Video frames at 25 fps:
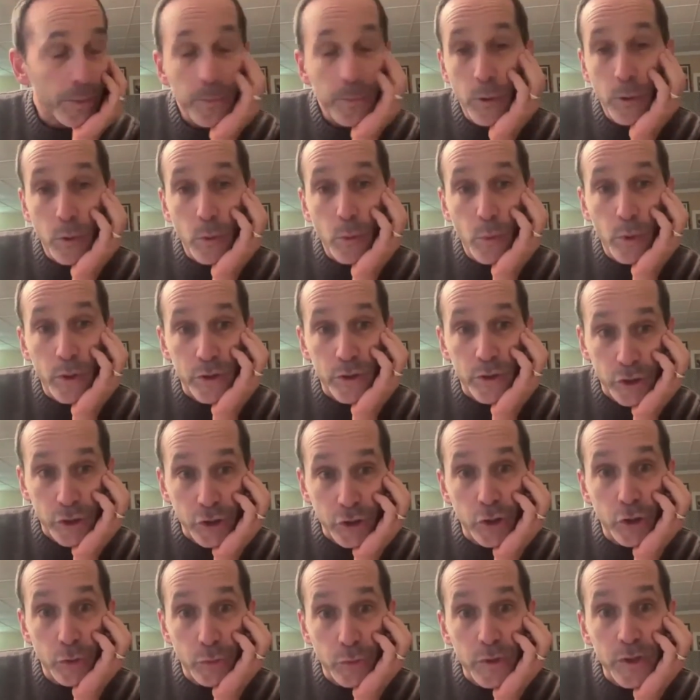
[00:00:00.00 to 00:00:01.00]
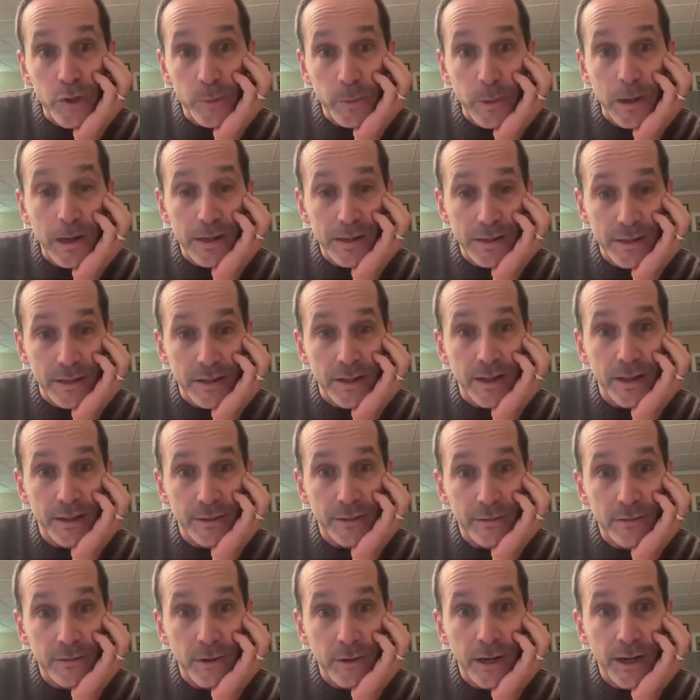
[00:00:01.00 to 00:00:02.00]
people will still respond to that,
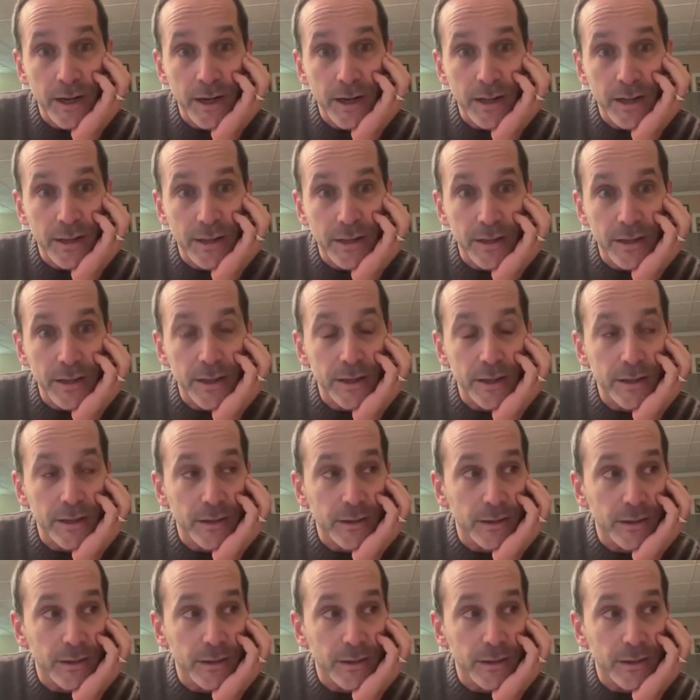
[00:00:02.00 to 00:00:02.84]
right? And